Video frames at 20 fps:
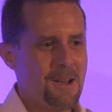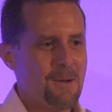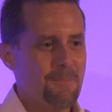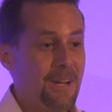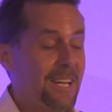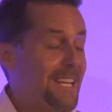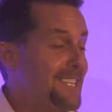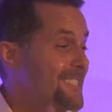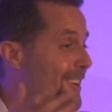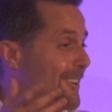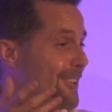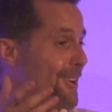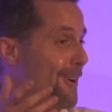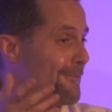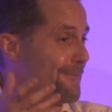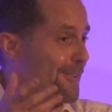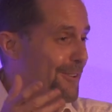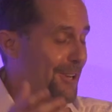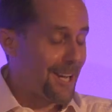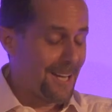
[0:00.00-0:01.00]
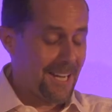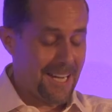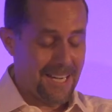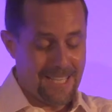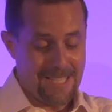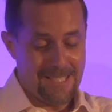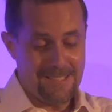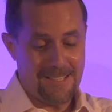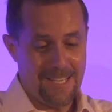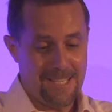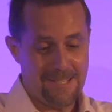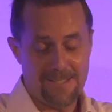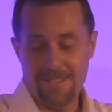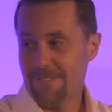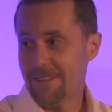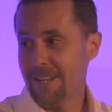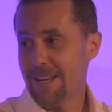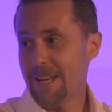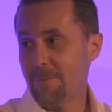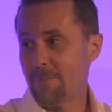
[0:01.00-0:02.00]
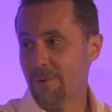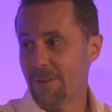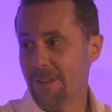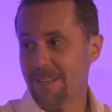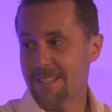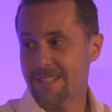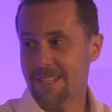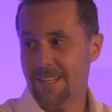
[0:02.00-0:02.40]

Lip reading: But he signed off on it, and he took the lead with us.